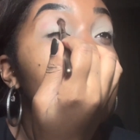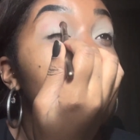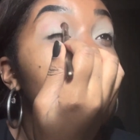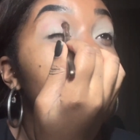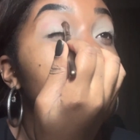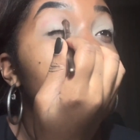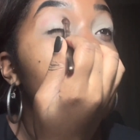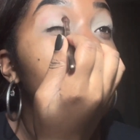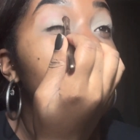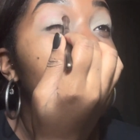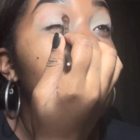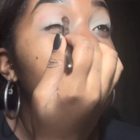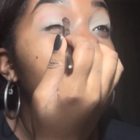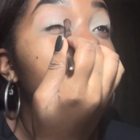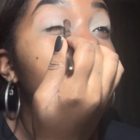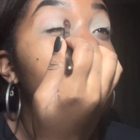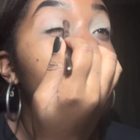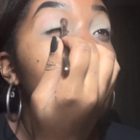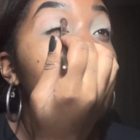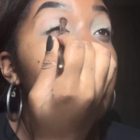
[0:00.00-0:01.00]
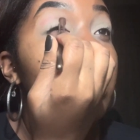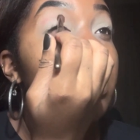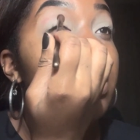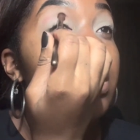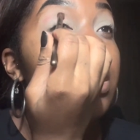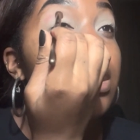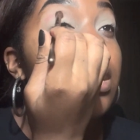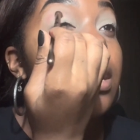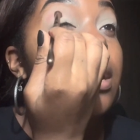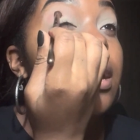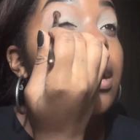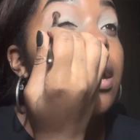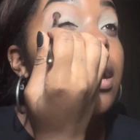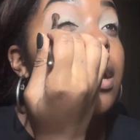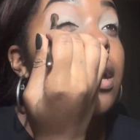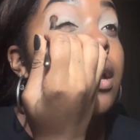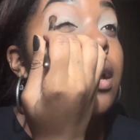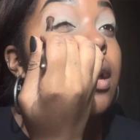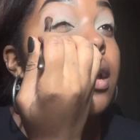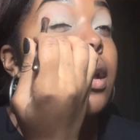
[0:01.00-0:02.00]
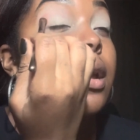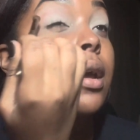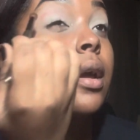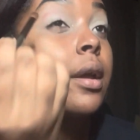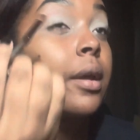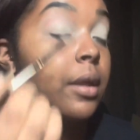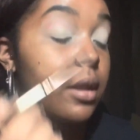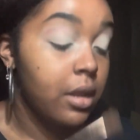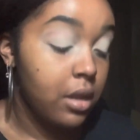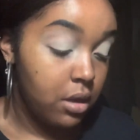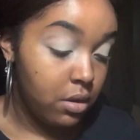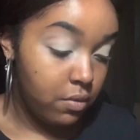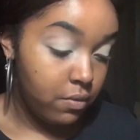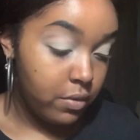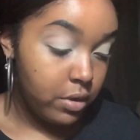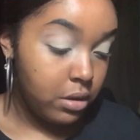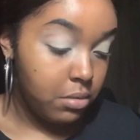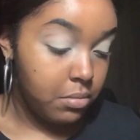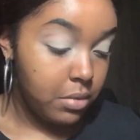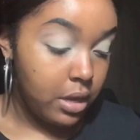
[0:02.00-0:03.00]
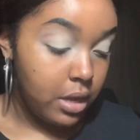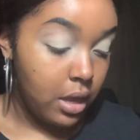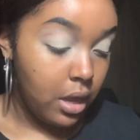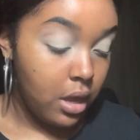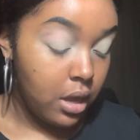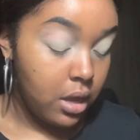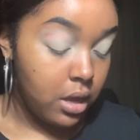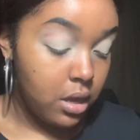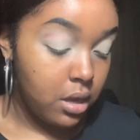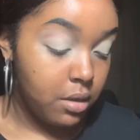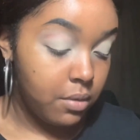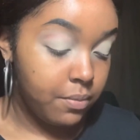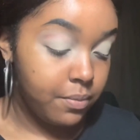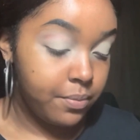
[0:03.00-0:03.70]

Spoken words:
that I want around my eye,